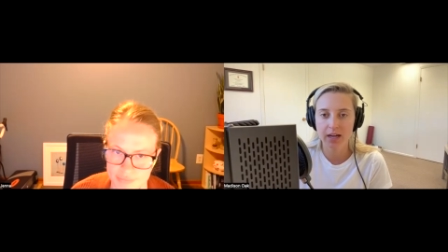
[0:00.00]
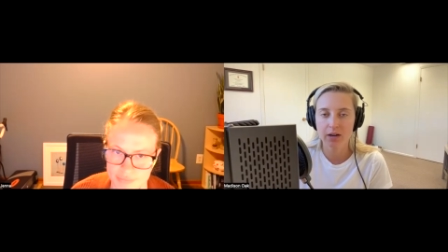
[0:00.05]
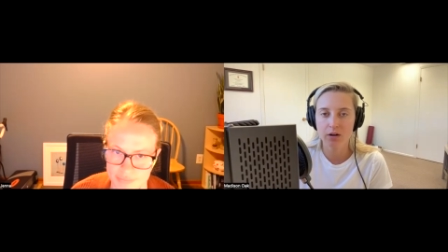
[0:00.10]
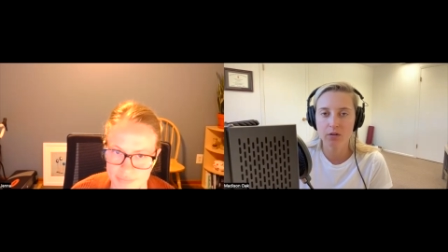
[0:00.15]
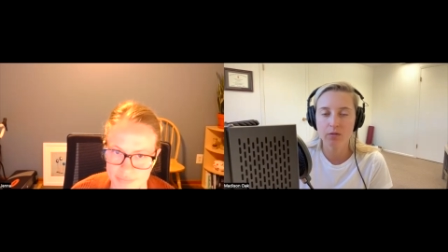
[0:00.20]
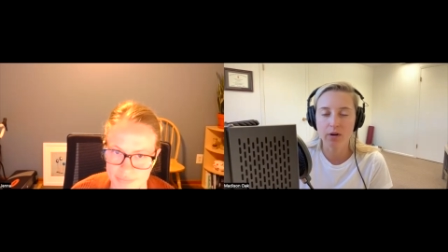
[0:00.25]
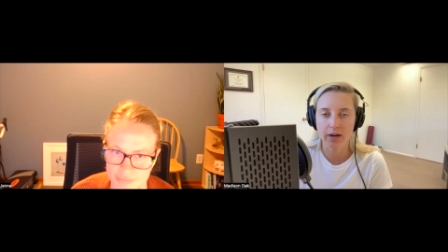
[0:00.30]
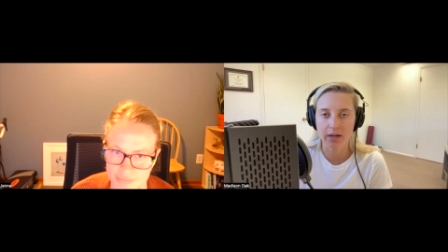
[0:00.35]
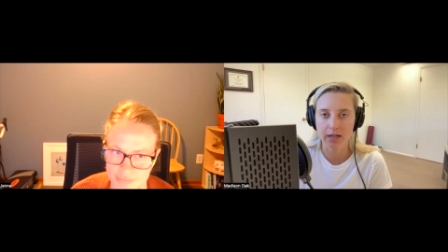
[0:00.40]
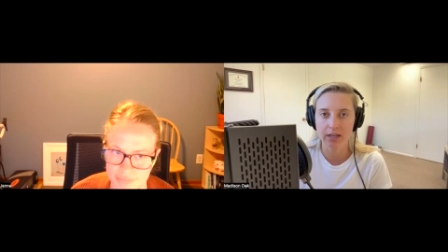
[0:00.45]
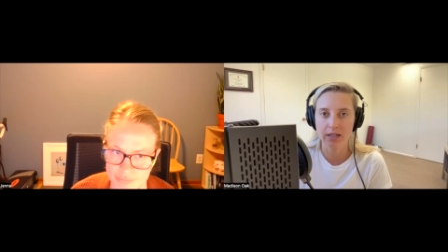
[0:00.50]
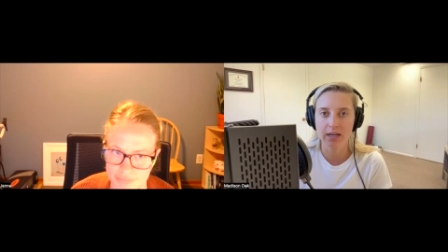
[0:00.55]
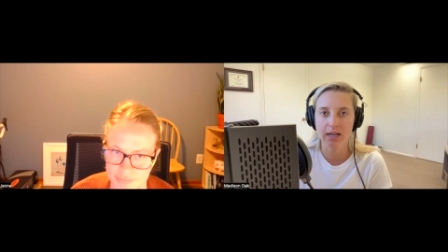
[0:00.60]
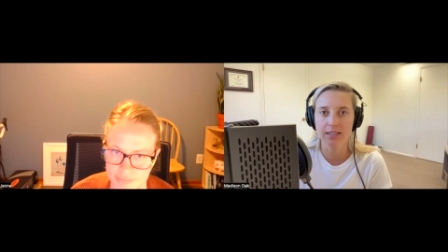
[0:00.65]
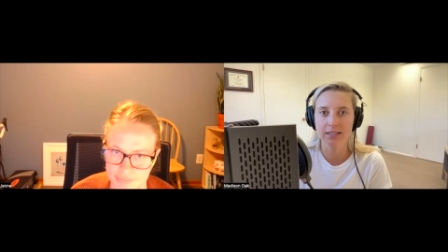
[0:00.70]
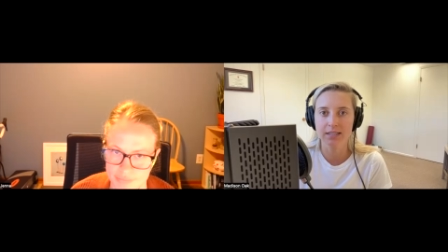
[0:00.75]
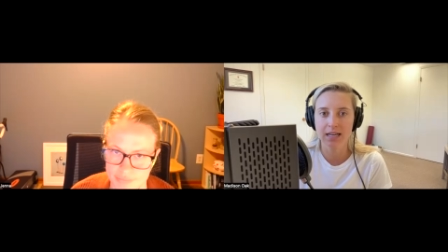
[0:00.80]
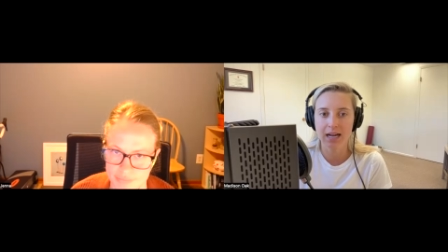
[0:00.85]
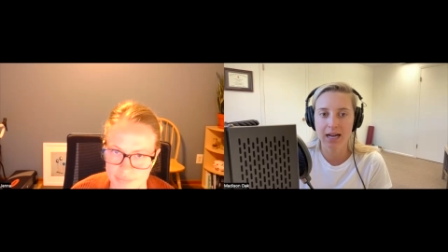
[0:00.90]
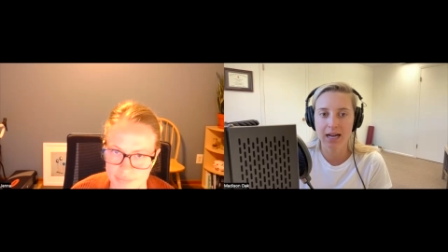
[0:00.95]
and
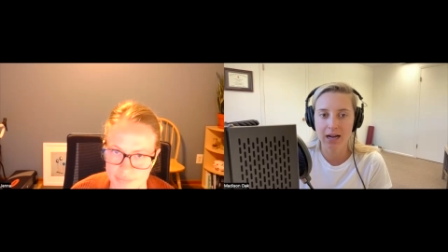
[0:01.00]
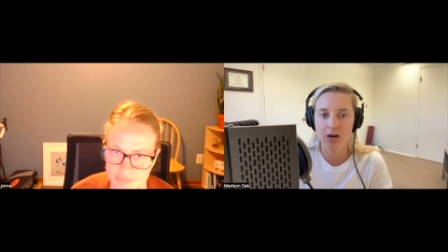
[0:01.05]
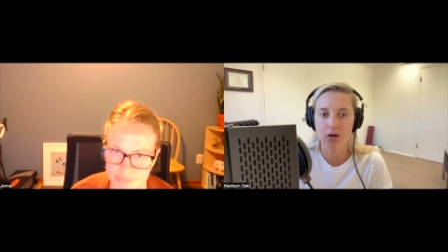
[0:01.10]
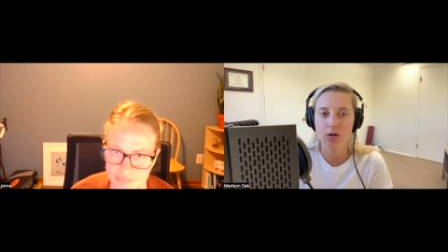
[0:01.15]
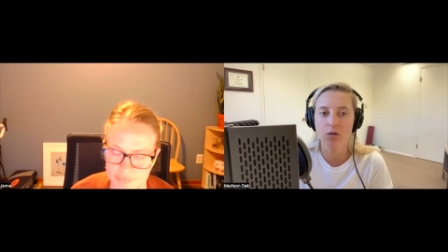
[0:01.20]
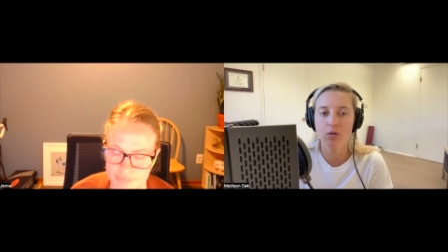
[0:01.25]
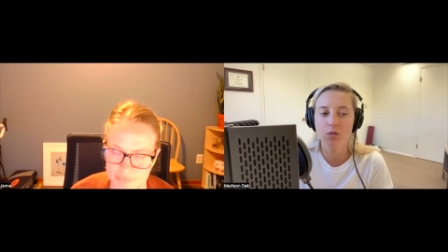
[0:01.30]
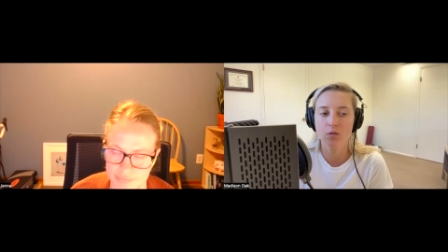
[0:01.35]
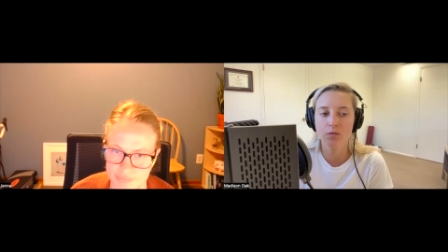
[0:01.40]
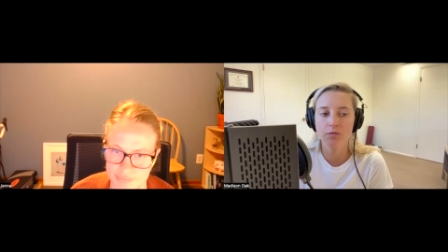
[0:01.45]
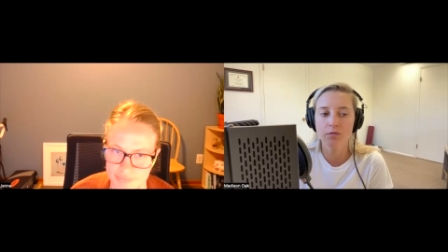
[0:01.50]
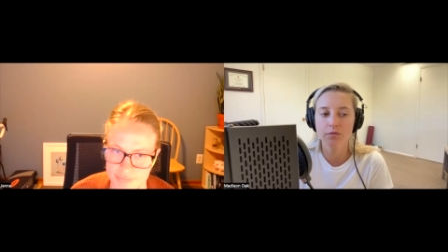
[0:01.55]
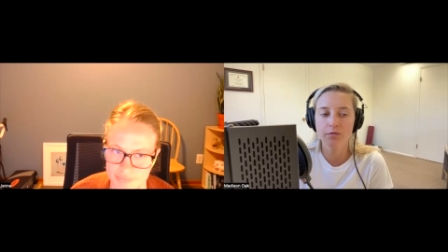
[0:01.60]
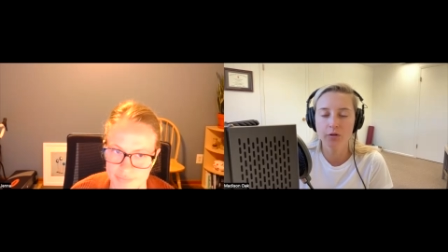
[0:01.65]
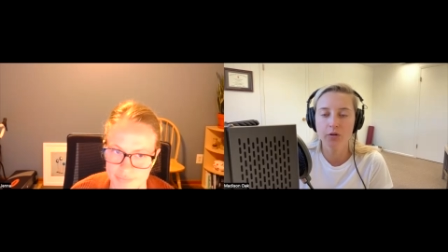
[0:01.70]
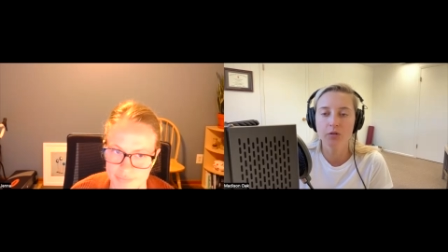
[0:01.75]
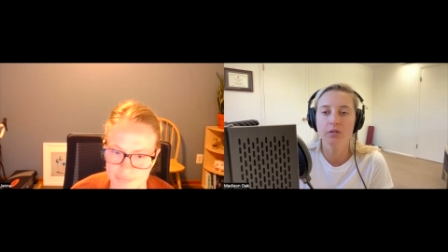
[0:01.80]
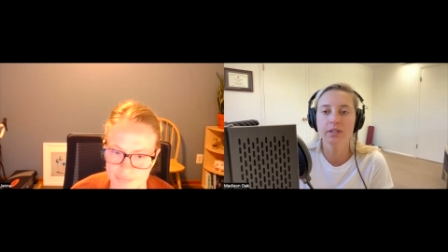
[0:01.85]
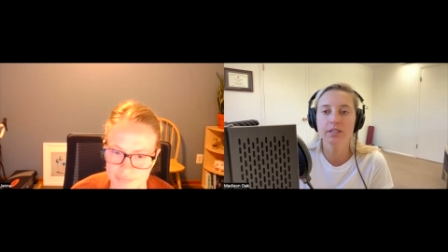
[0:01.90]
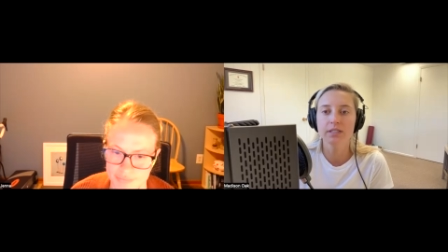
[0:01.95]
recognize how
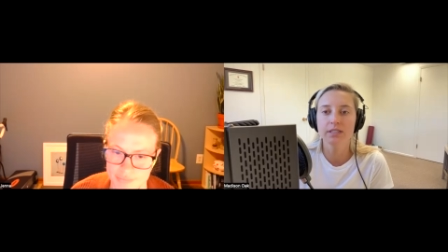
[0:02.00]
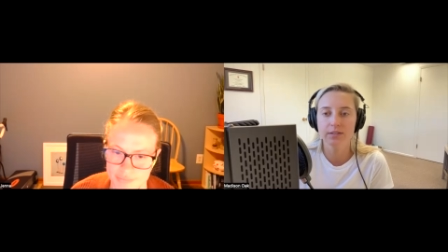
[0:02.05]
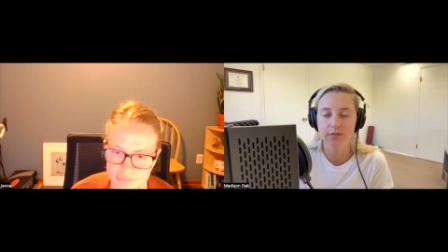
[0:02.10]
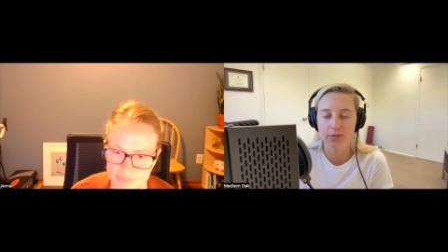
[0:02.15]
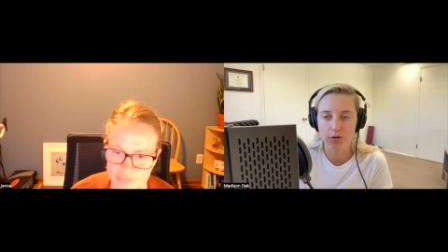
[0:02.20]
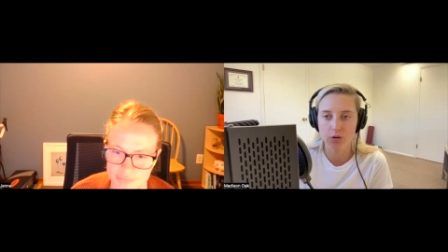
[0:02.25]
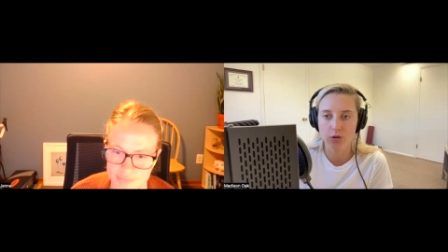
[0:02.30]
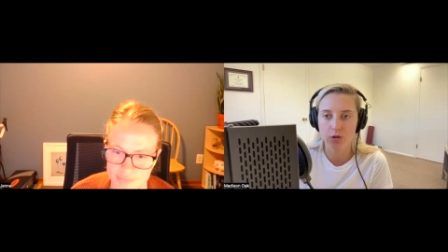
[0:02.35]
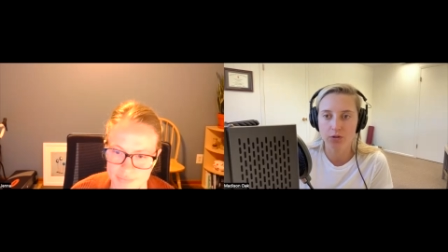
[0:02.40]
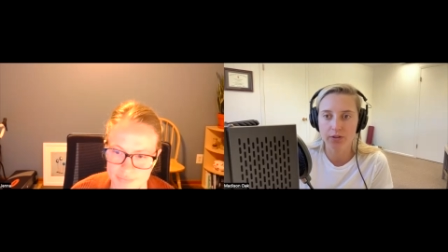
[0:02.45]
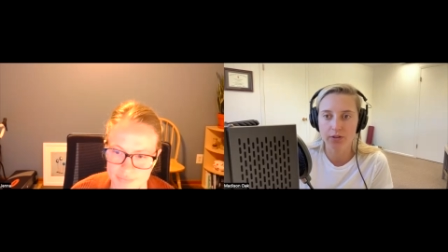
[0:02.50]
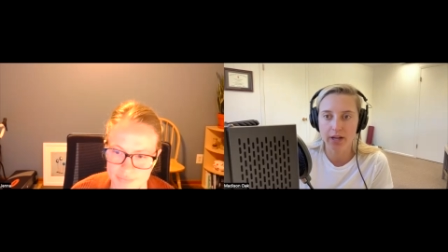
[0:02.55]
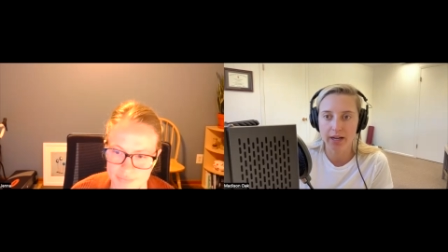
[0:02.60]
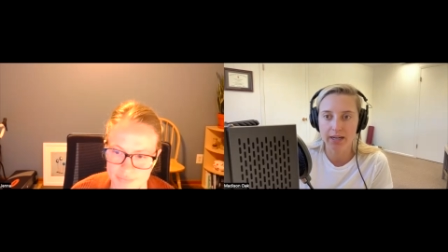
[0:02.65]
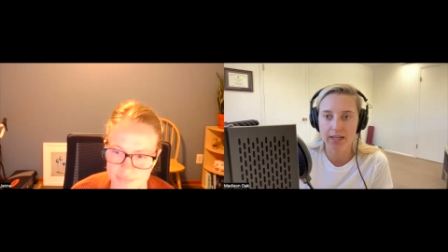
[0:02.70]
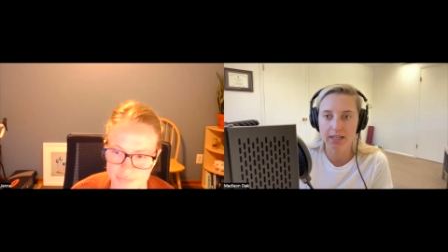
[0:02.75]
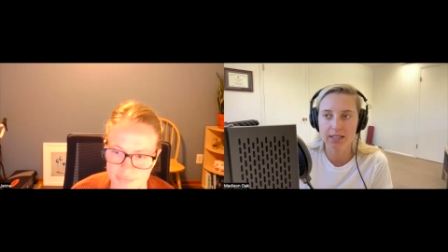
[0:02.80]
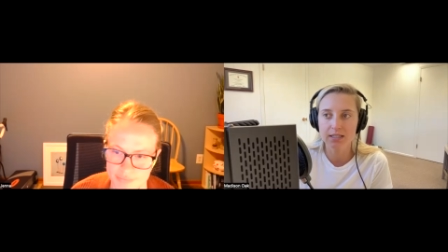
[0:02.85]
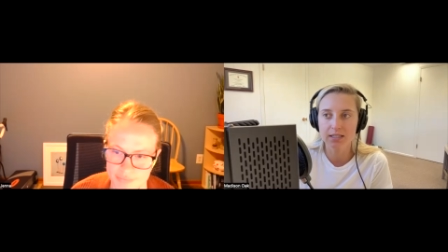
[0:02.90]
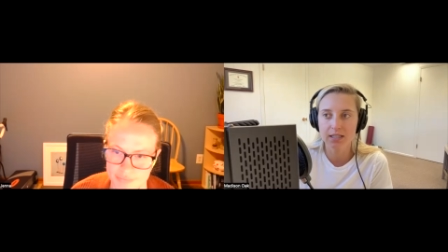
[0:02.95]
fully difficult that
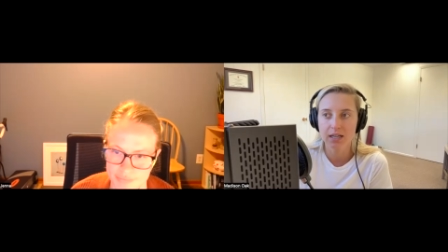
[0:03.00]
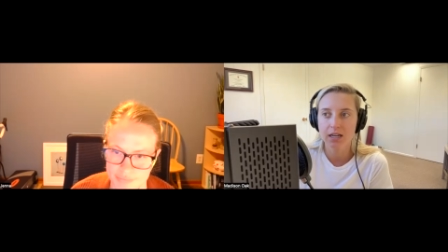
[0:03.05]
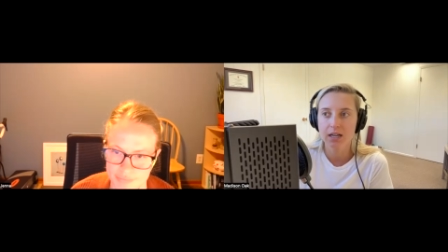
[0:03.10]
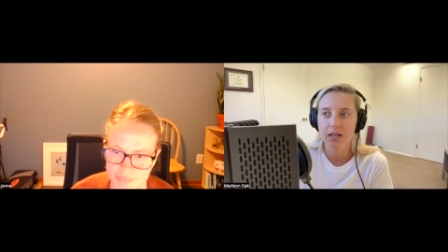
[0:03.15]
is.